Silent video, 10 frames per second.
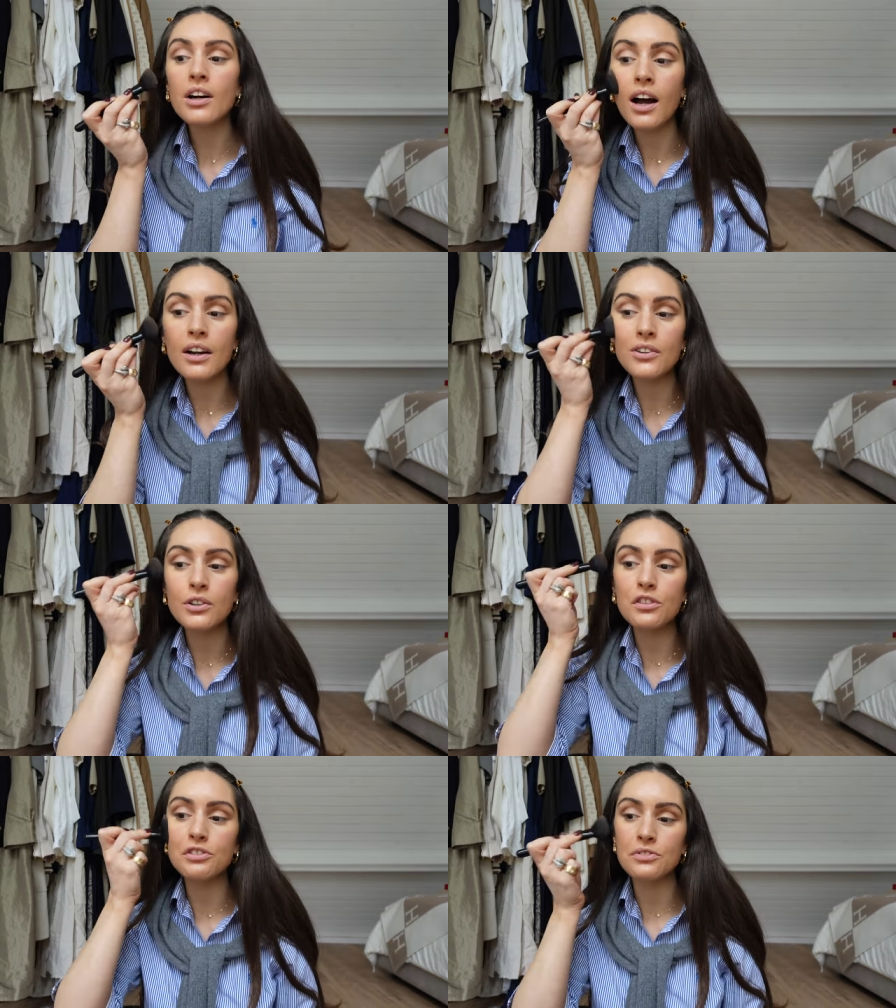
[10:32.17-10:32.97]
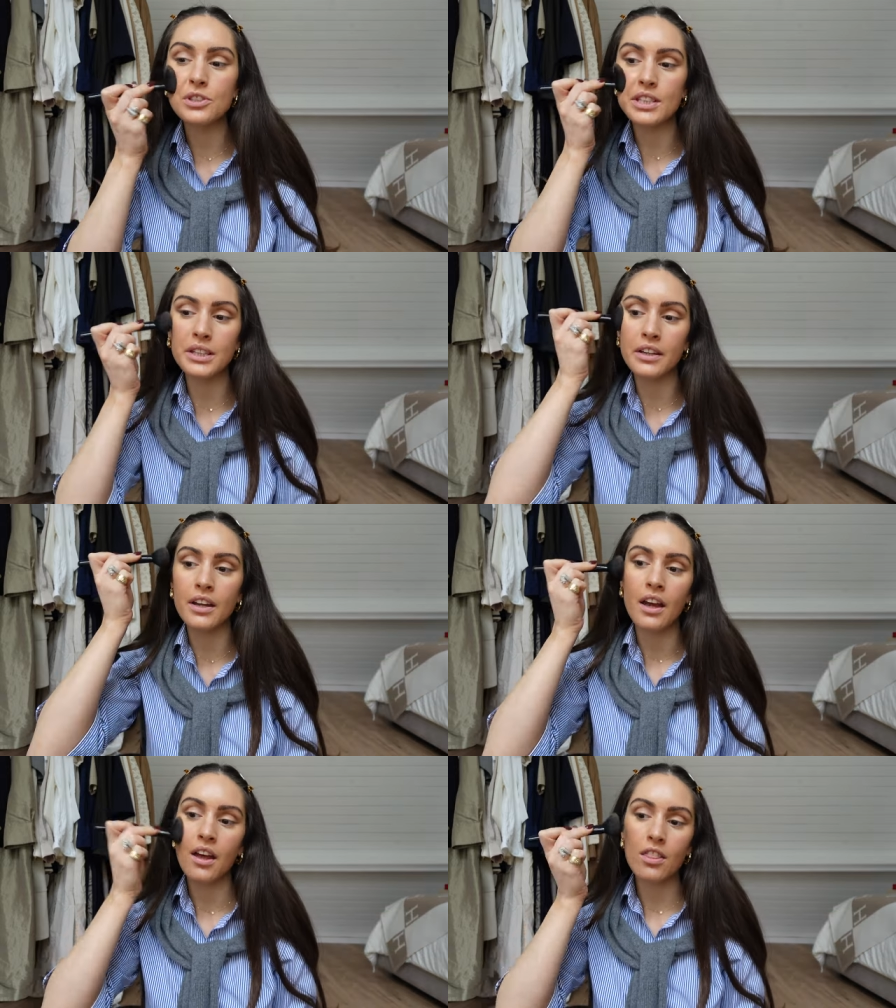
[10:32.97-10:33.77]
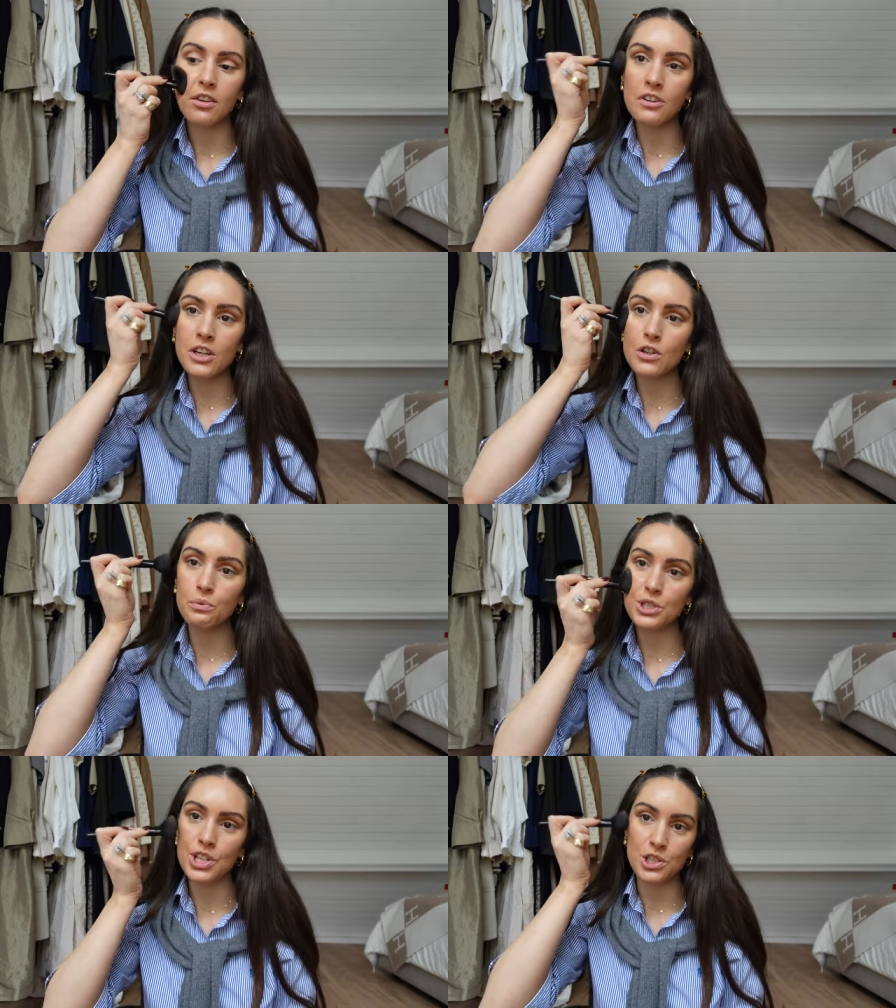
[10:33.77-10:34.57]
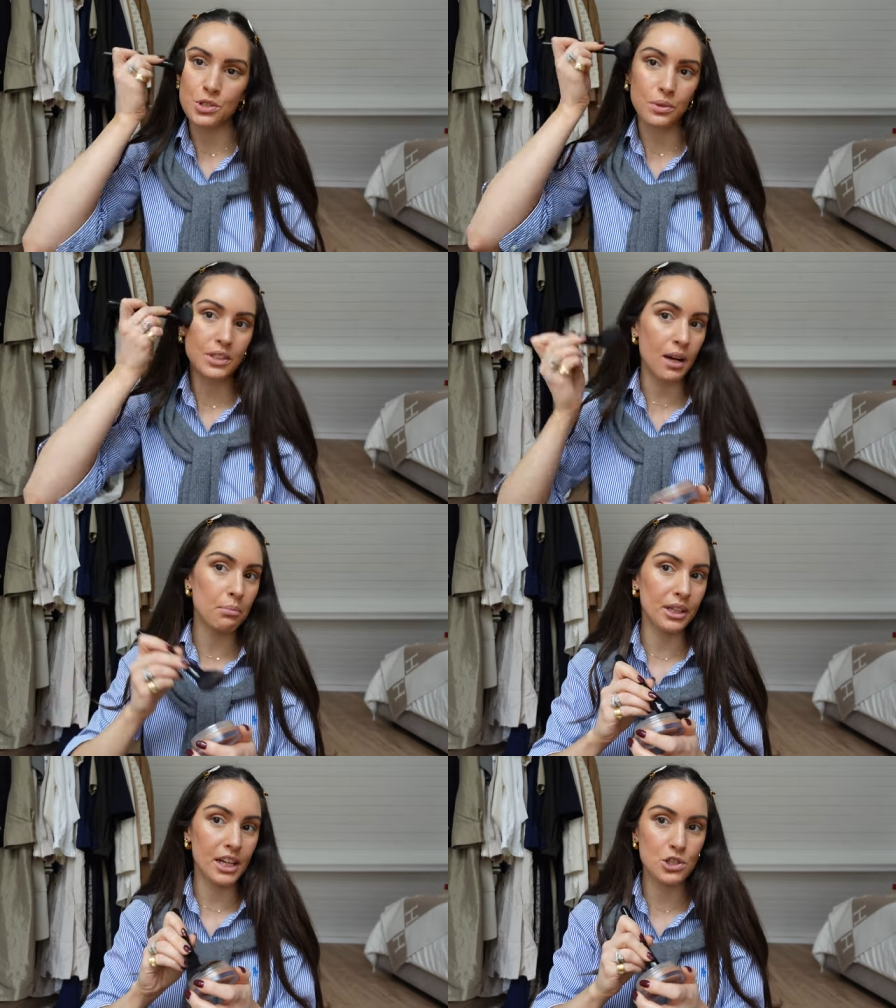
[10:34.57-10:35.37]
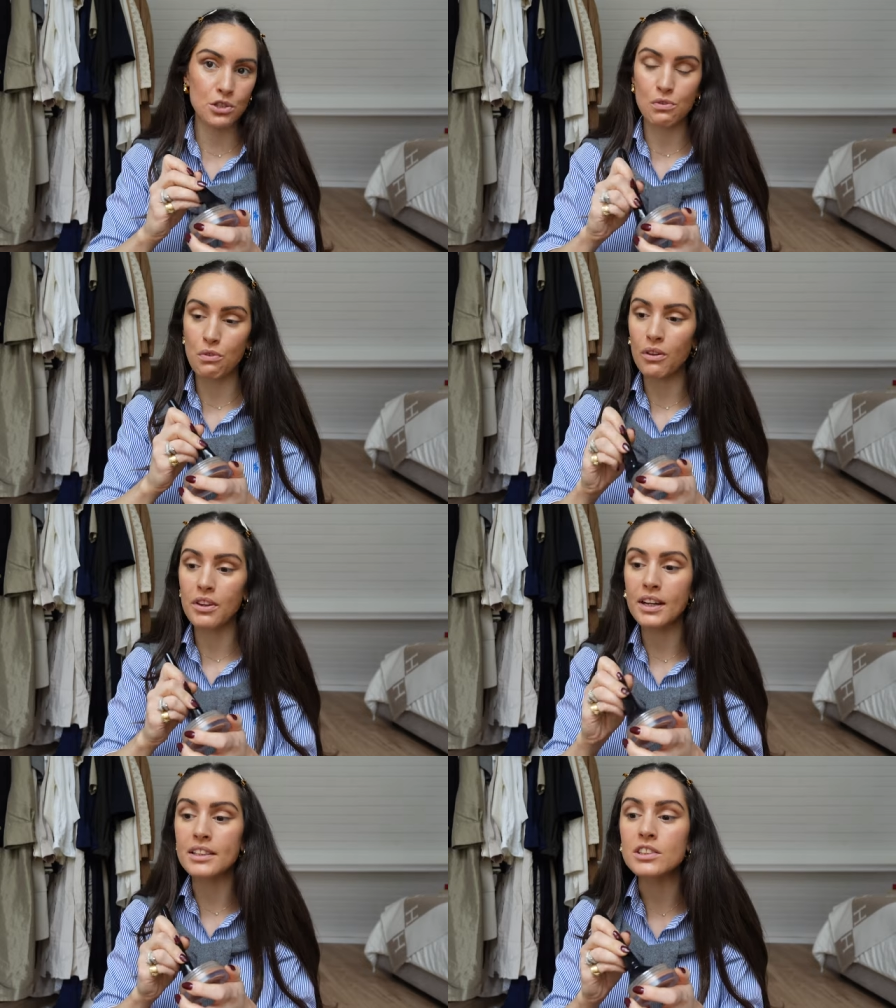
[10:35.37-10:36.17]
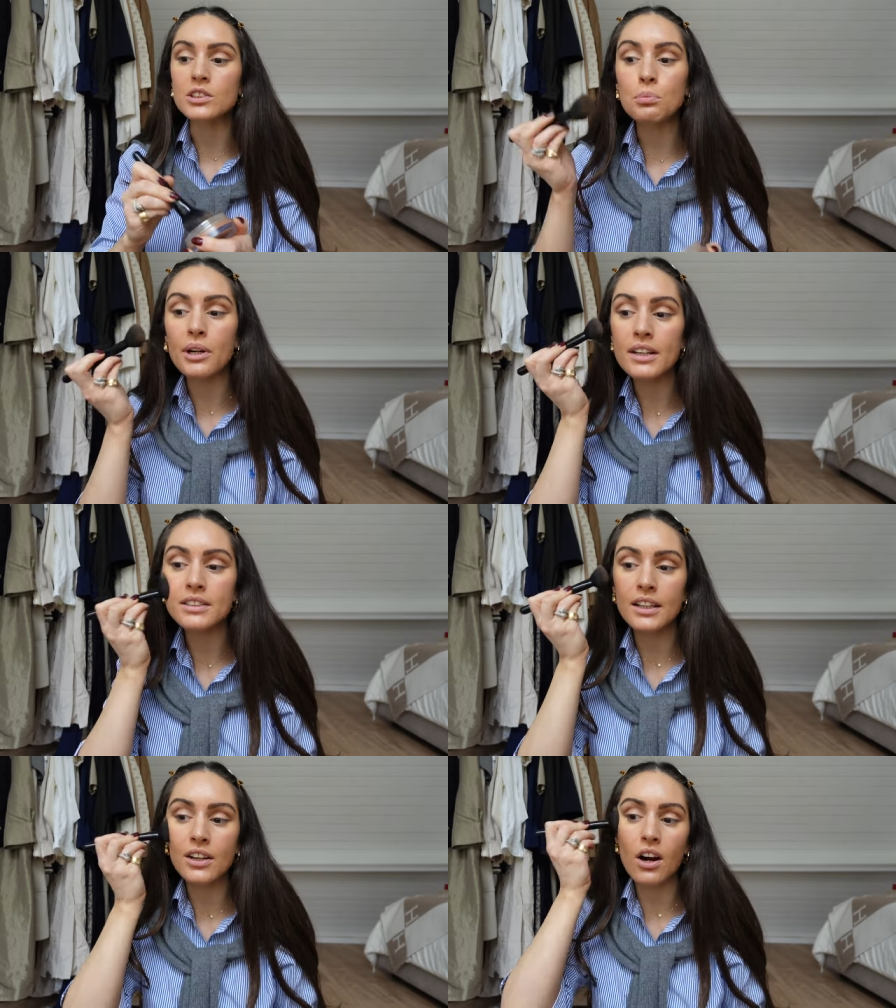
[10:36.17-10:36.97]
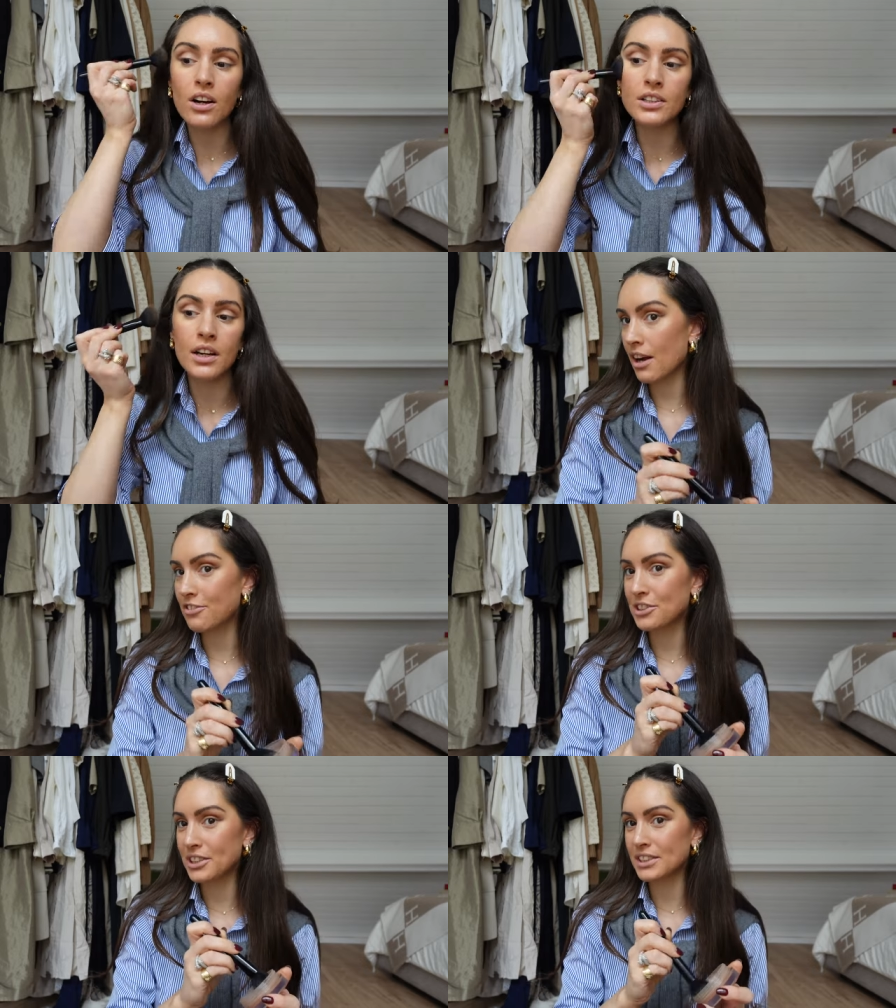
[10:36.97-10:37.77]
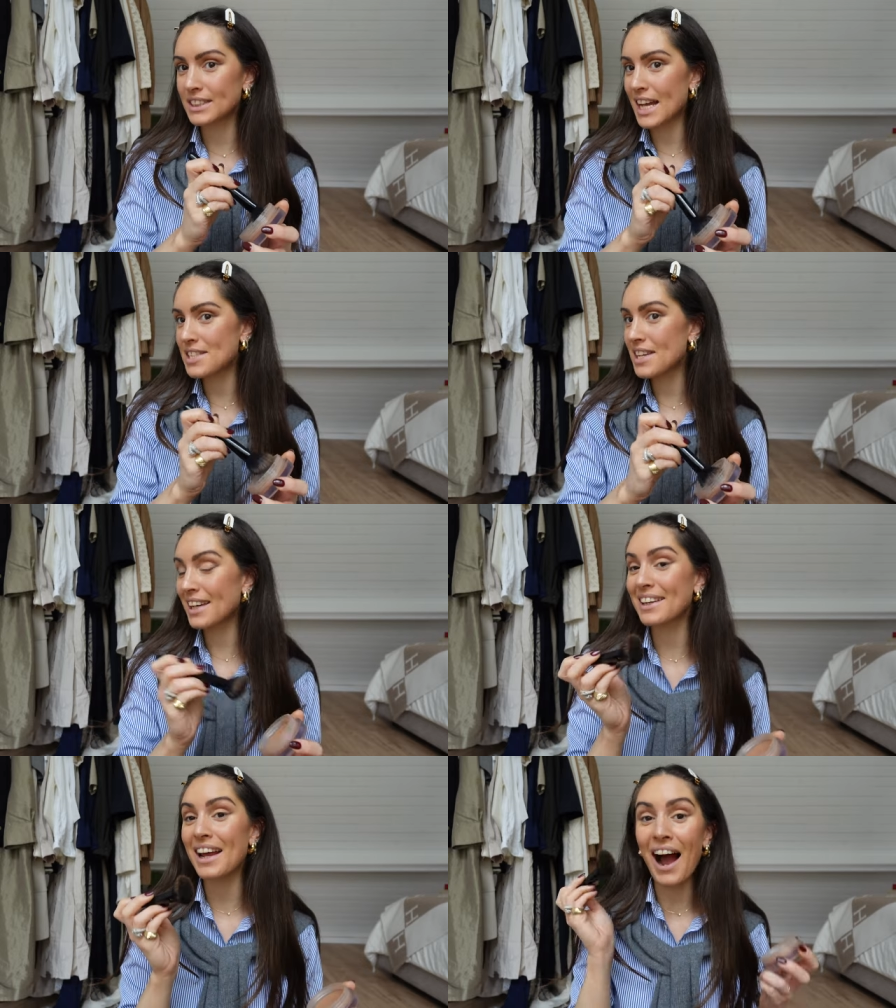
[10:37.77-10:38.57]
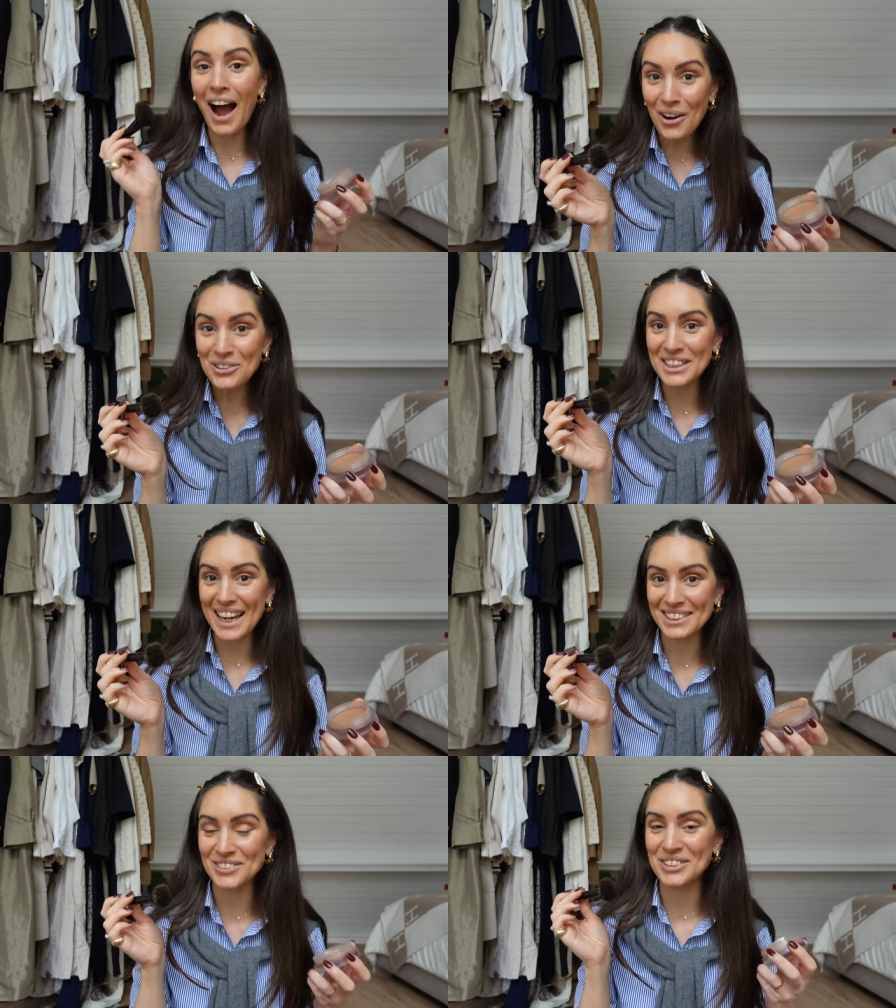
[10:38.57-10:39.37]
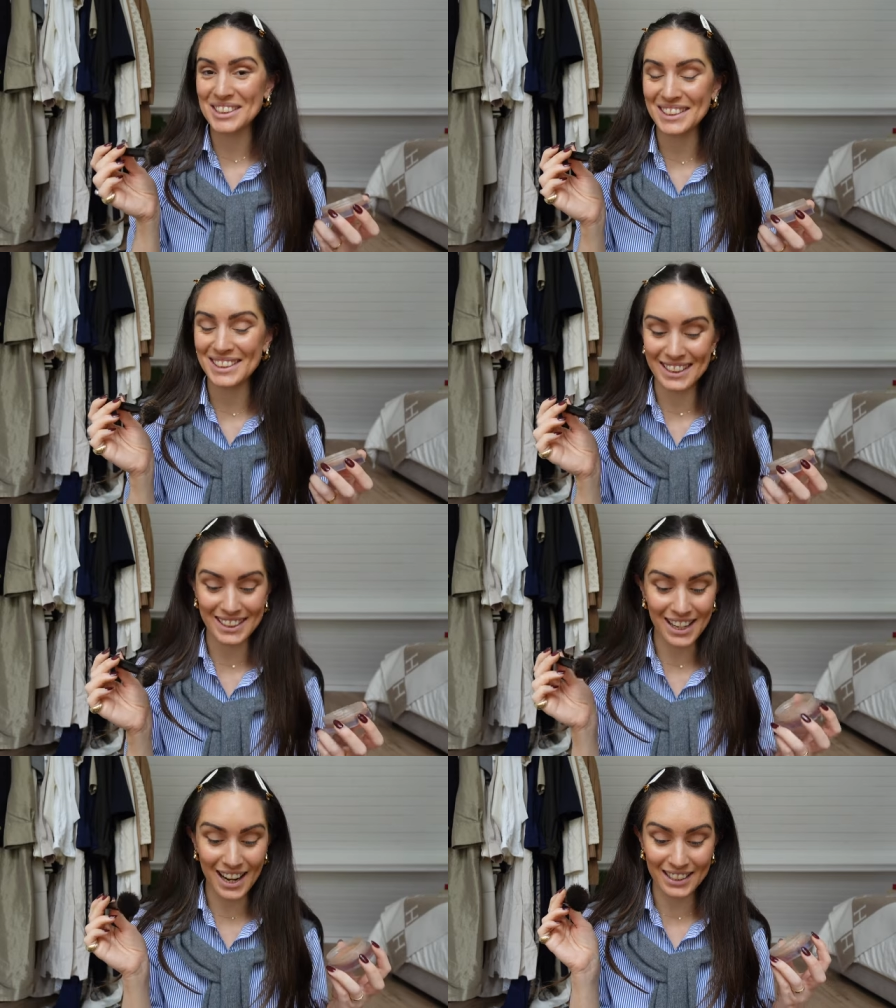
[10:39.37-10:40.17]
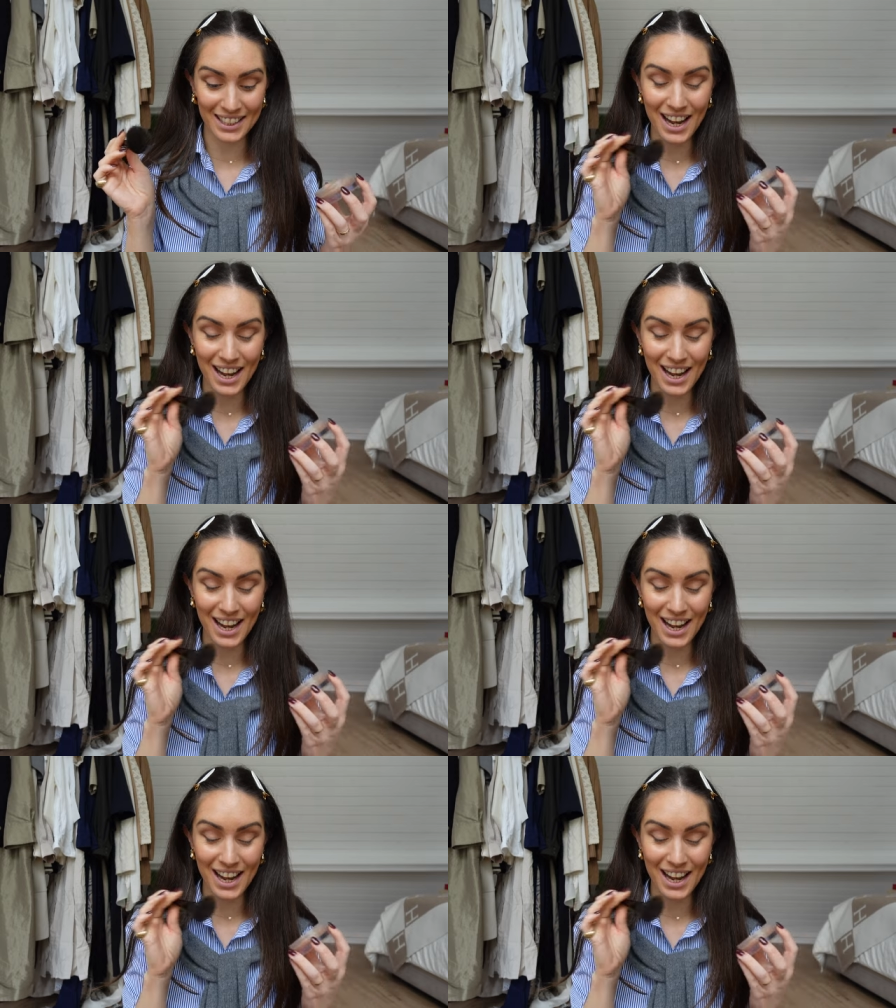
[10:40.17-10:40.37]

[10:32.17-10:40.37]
I don't know if you've seen the video in which I showed the application of all the latest products I got. But after testing it out again recently, I